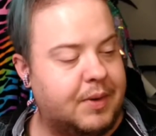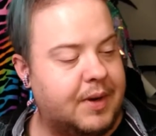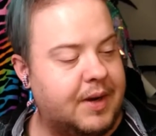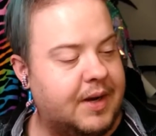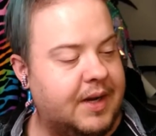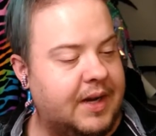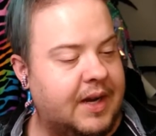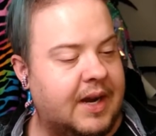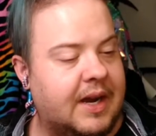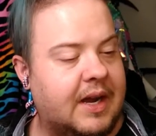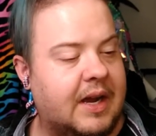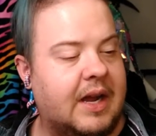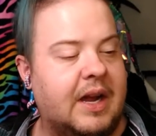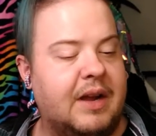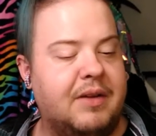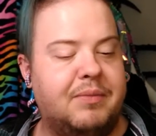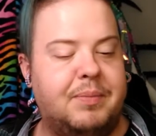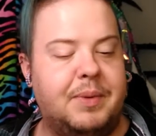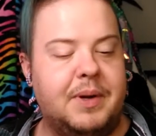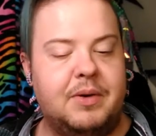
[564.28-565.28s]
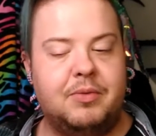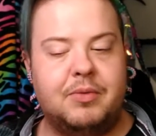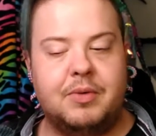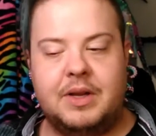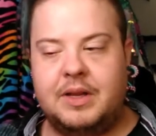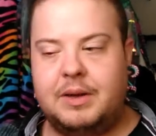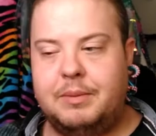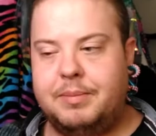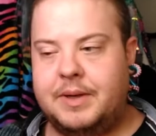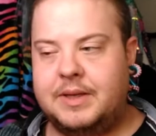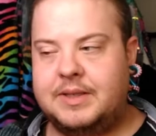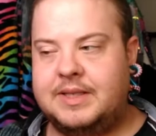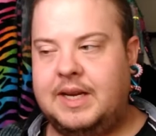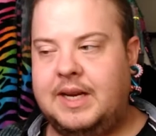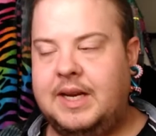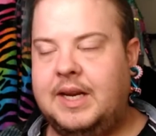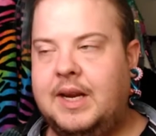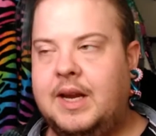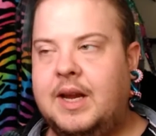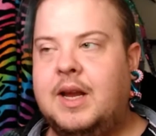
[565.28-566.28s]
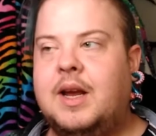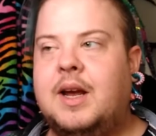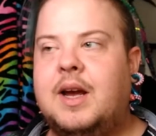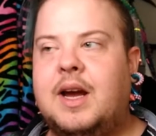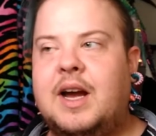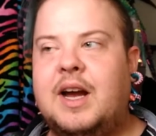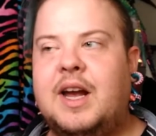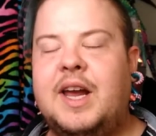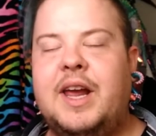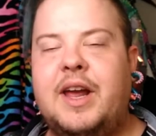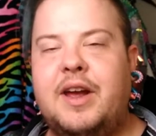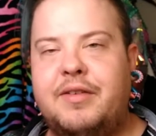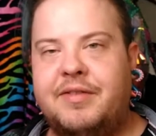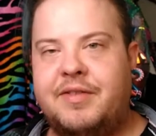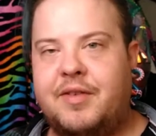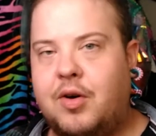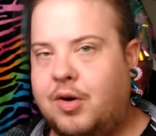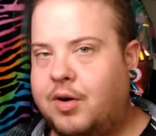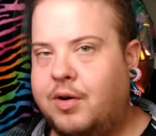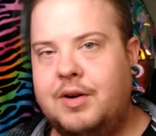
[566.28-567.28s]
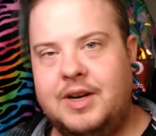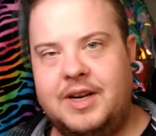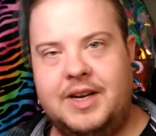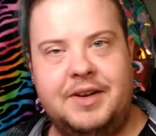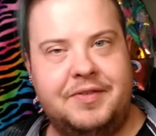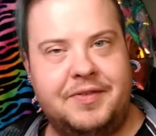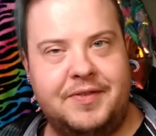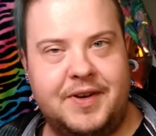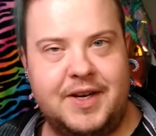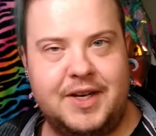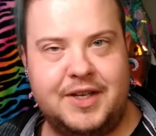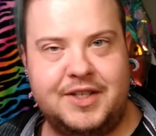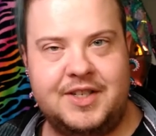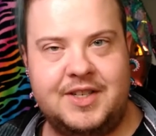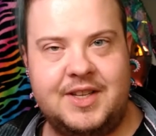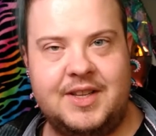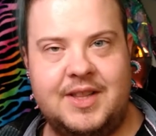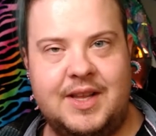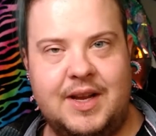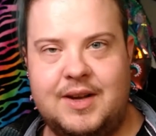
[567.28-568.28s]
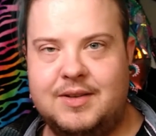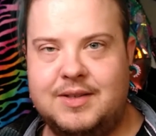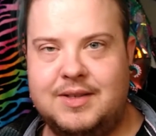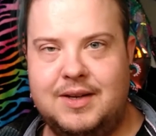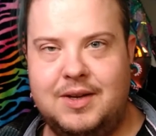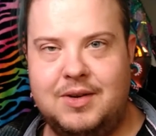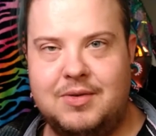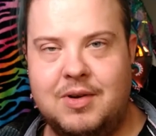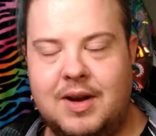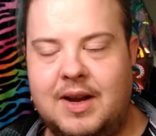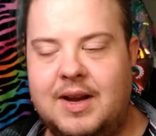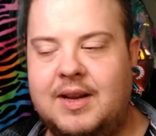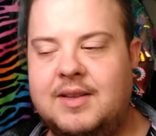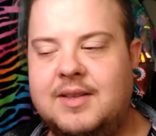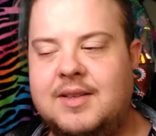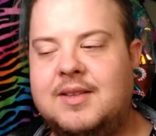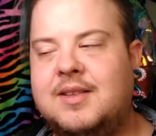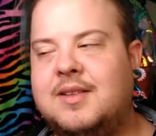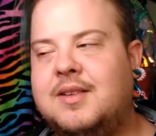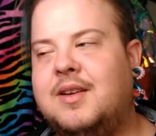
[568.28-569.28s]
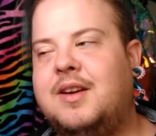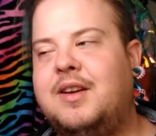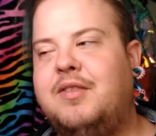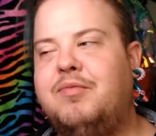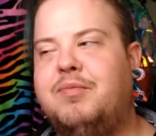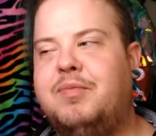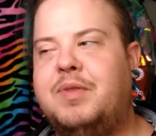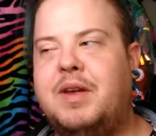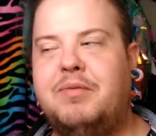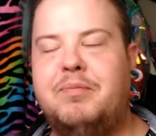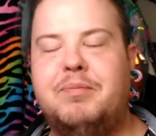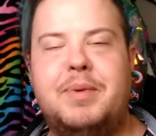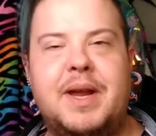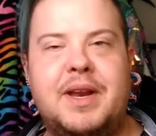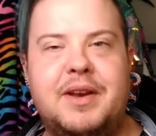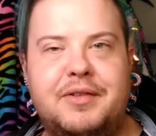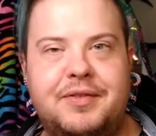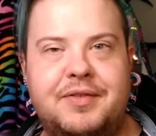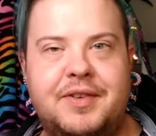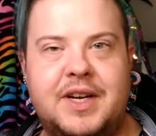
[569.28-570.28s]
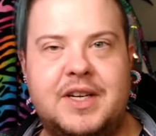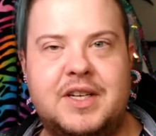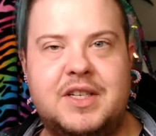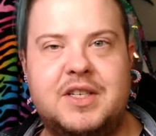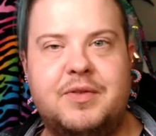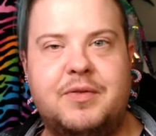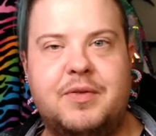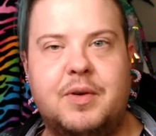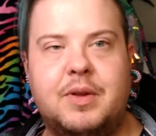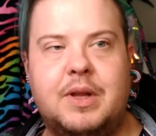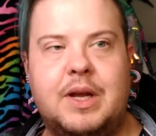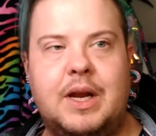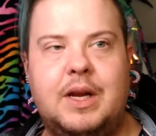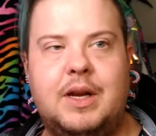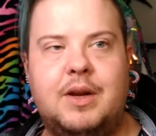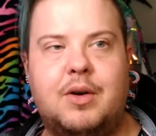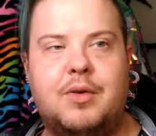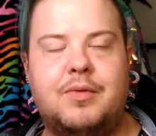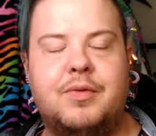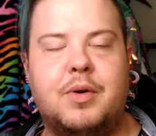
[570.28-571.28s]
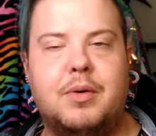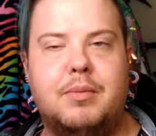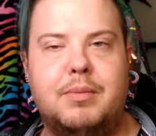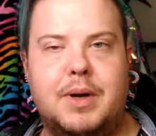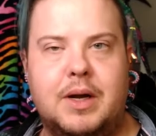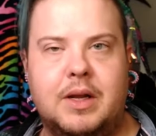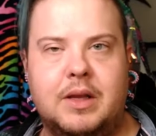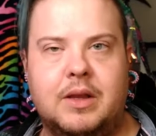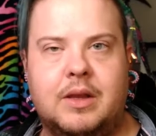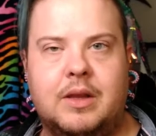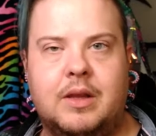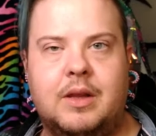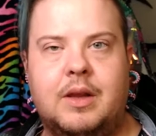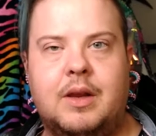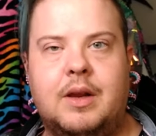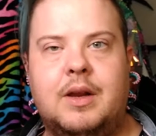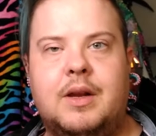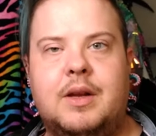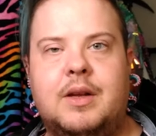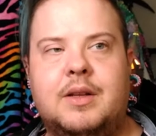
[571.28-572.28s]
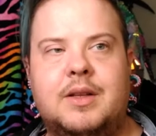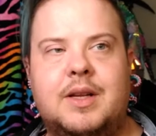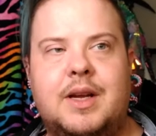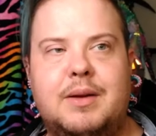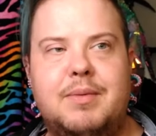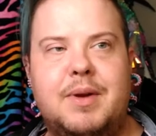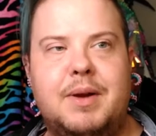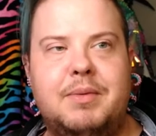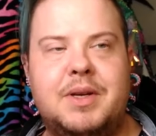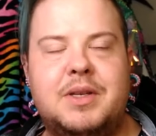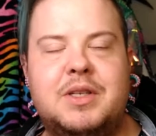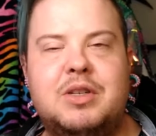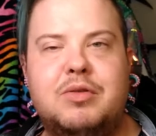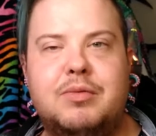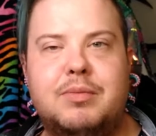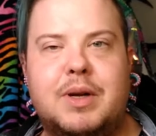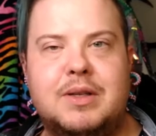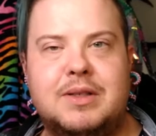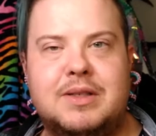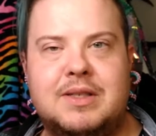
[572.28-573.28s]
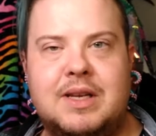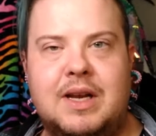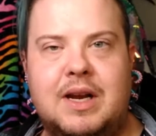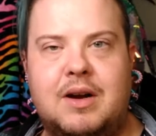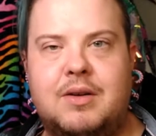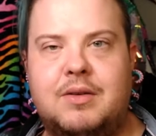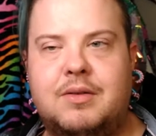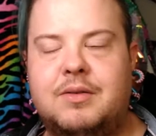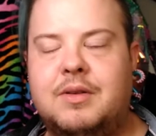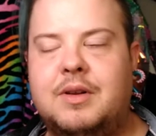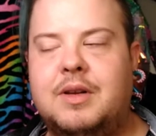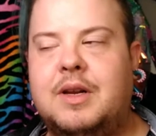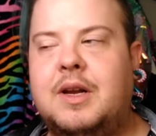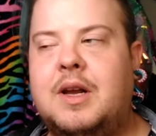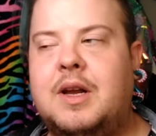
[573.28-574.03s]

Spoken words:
But yeah, I've been really busy. I have already finished the 1,000 cranes. They've been finished for like over a month. Like maybe 2 months now.